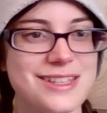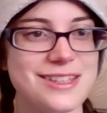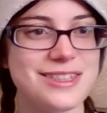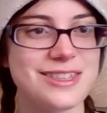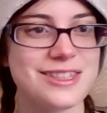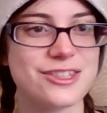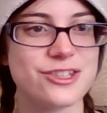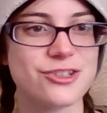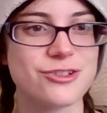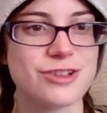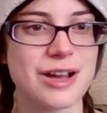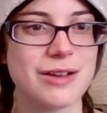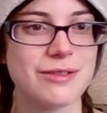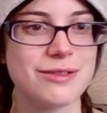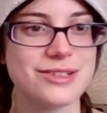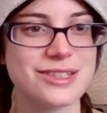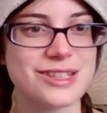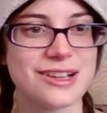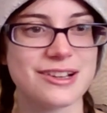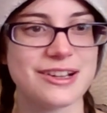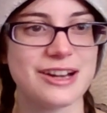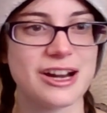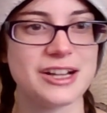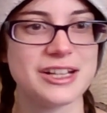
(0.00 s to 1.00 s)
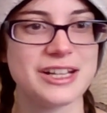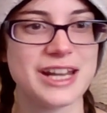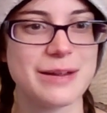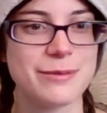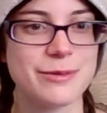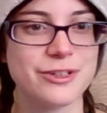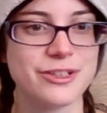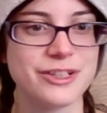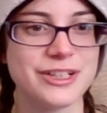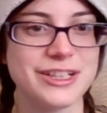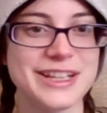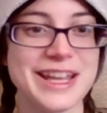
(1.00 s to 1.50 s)
to the troubles in our
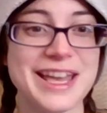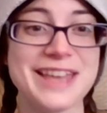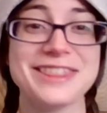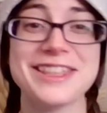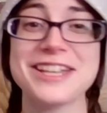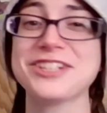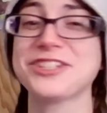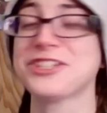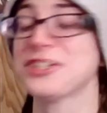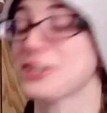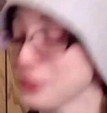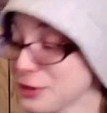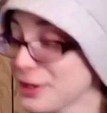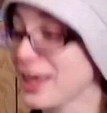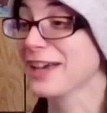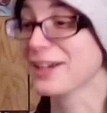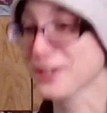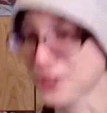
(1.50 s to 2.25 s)
neighborhood? And then she